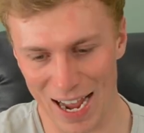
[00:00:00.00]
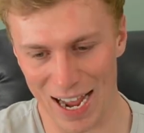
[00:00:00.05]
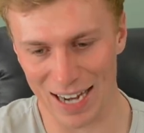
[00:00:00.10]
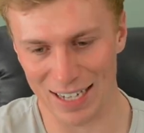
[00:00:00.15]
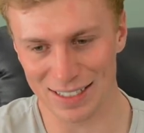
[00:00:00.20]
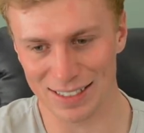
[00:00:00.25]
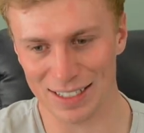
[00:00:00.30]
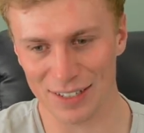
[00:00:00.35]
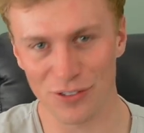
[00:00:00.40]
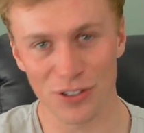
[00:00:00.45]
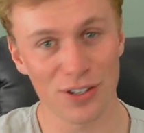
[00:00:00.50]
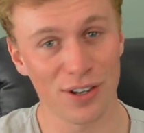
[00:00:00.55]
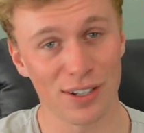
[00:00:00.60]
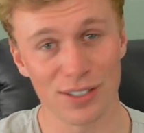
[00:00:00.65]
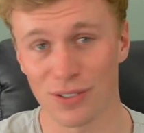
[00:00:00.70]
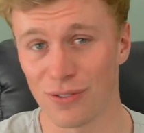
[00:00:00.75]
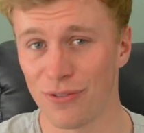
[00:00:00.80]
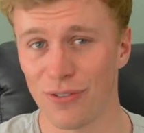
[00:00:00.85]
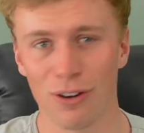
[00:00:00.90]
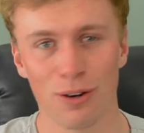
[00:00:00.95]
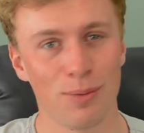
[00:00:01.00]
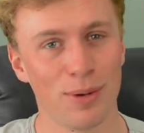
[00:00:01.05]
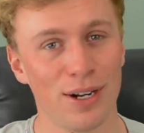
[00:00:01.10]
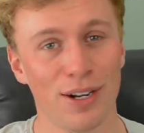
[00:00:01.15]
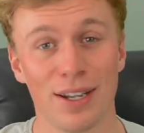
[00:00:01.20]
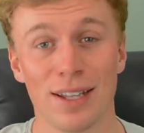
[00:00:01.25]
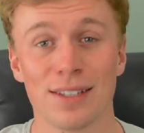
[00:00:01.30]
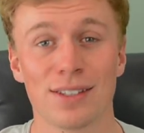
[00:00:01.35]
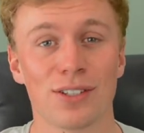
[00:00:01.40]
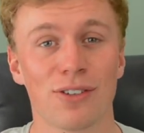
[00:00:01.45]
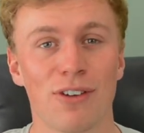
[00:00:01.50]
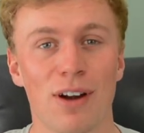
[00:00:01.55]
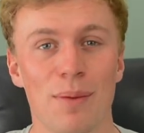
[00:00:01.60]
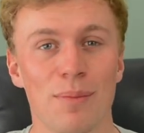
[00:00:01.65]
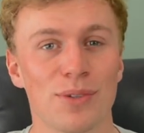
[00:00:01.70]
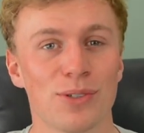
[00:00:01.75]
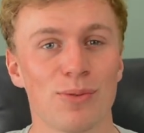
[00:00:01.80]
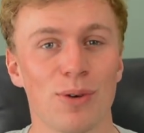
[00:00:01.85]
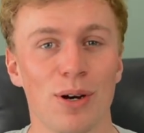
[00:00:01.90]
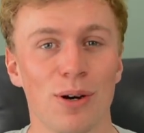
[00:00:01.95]
And if you guys follow me on
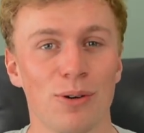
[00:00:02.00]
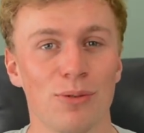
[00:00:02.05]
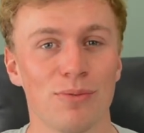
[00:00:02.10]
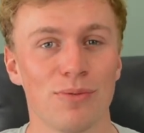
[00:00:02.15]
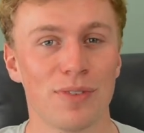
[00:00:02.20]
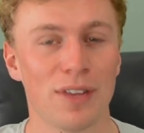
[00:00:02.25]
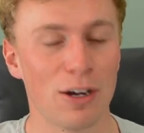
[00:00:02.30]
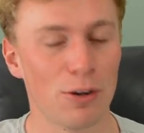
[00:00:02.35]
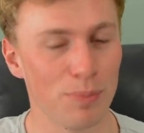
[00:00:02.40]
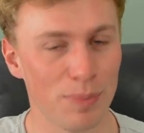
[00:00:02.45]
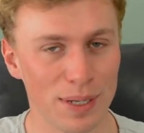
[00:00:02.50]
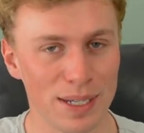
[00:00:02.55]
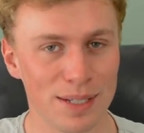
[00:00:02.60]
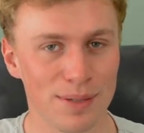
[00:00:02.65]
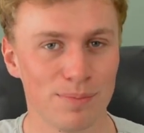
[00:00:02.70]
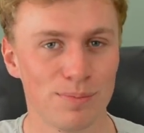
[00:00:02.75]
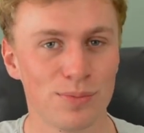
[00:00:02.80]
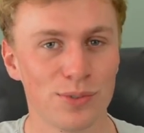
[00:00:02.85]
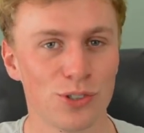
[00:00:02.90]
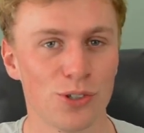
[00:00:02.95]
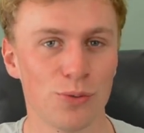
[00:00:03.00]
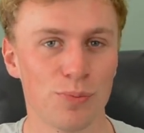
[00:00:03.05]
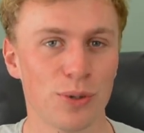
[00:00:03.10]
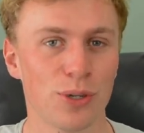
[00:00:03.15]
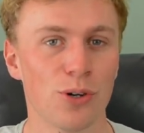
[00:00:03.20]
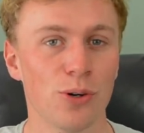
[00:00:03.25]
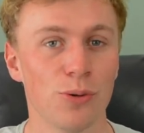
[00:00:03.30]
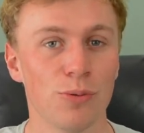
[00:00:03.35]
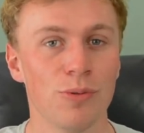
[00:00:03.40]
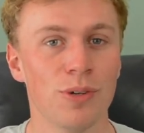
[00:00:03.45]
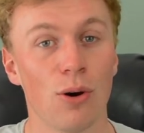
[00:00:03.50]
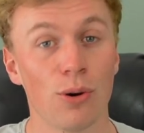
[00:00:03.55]
Instagram as well, that would be super cool.